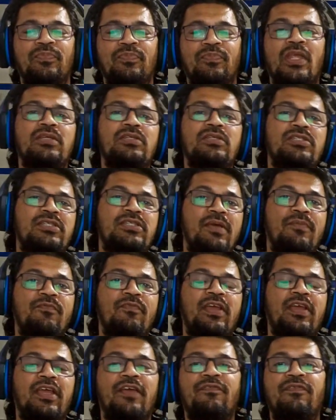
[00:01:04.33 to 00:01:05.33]
Same way,
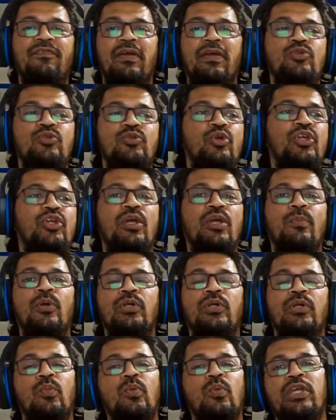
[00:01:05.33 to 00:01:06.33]
if I'm talking about a
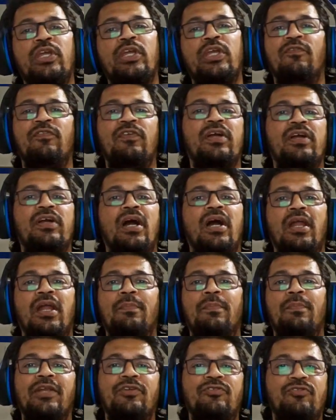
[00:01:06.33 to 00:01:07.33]
working of a car
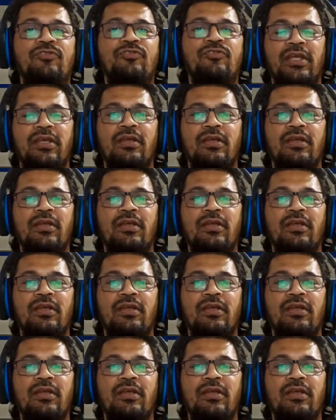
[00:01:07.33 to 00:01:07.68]
battery